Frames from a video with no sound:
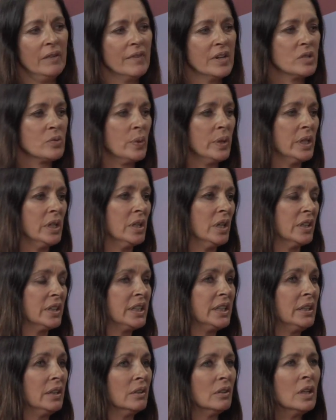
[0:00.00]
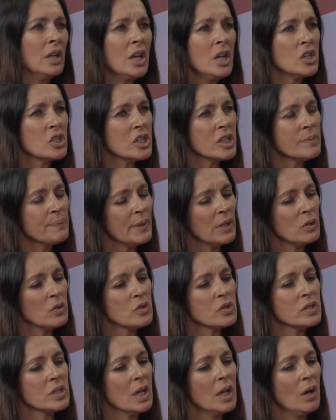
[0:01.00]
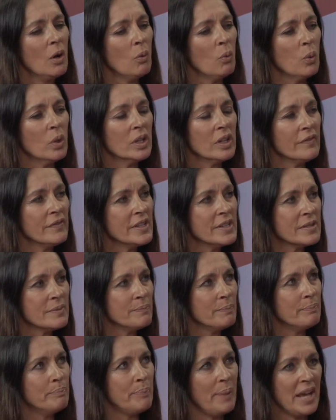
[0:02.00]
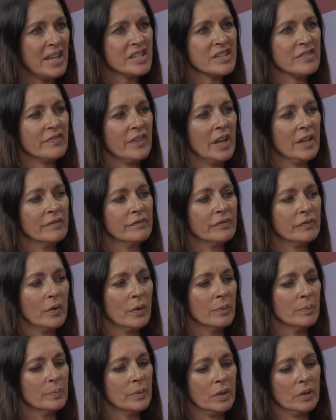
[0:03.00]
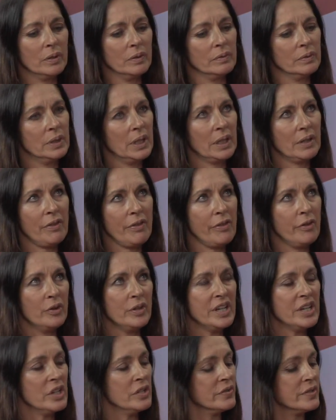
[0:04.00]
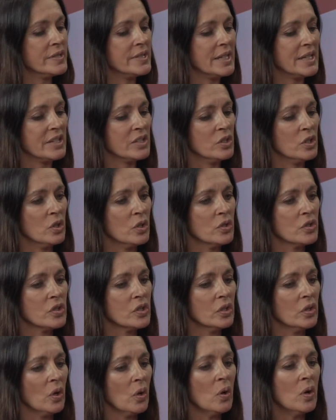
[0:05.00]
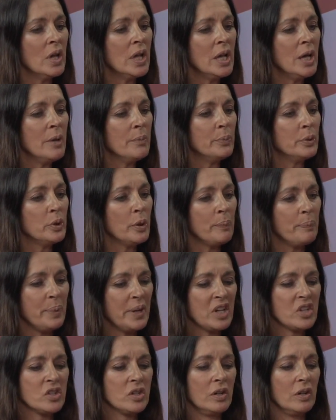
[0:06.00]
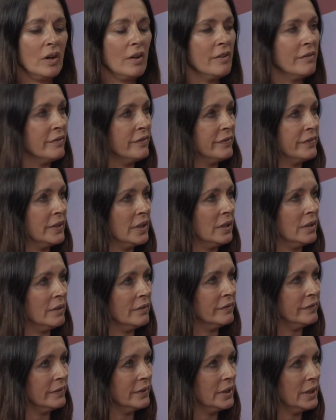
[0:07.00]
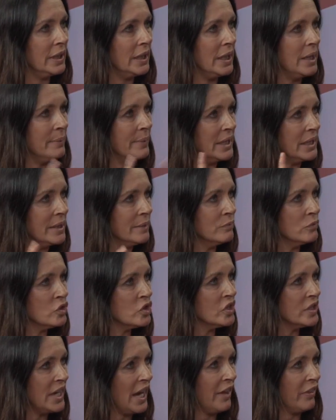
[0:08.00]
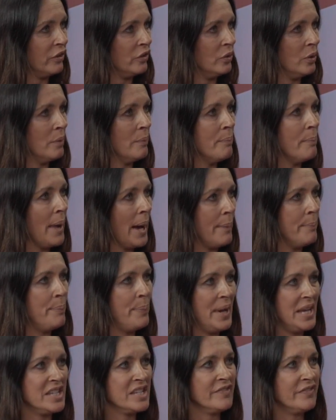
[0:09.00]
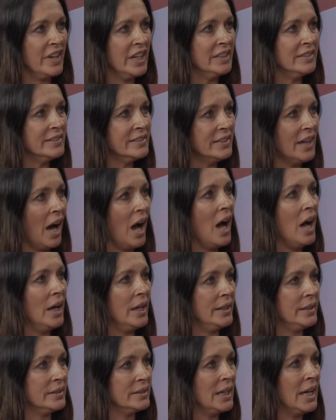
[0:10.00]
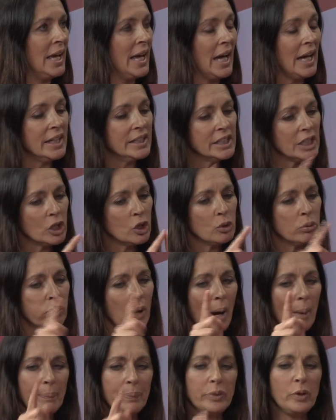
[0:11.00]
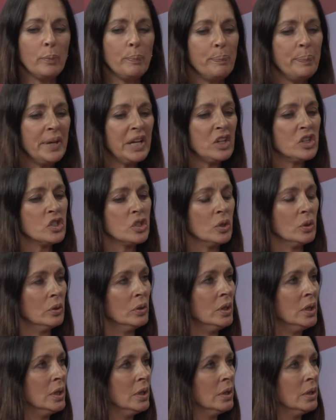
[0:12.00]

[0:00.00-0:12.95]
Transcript: and that's why he got killed. Just because one of his best friends from like 36 years ago put a picture of him and him together. My best friend died, and he cropped the picture